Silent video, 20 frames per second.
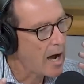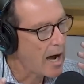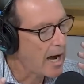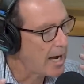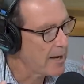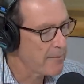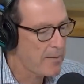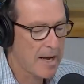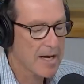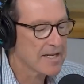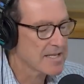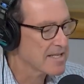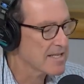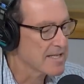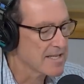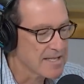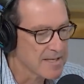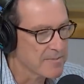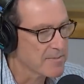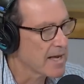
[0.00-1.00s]
I'm
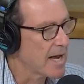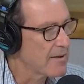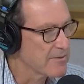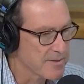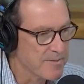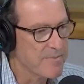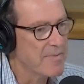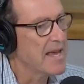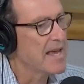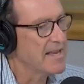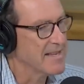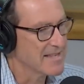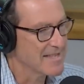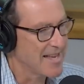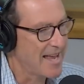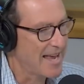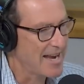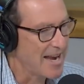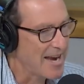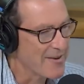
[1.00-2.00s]
honestly sometimes
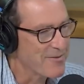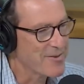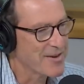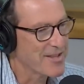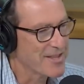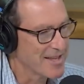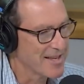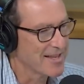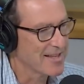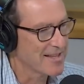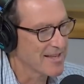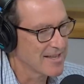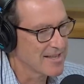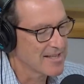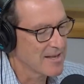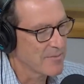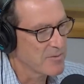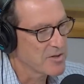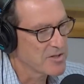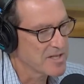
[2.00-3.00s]
amazed at everything that
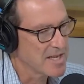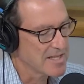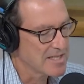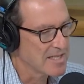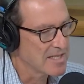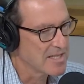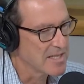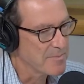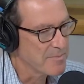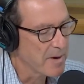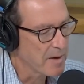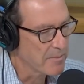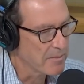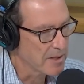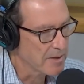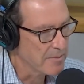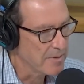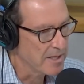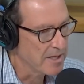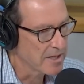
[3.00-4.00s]
WJCT
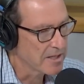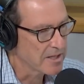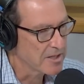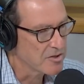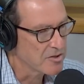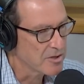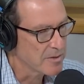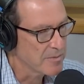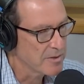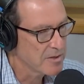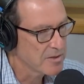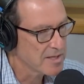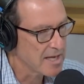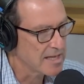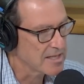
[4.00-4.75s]
Public Media contributes.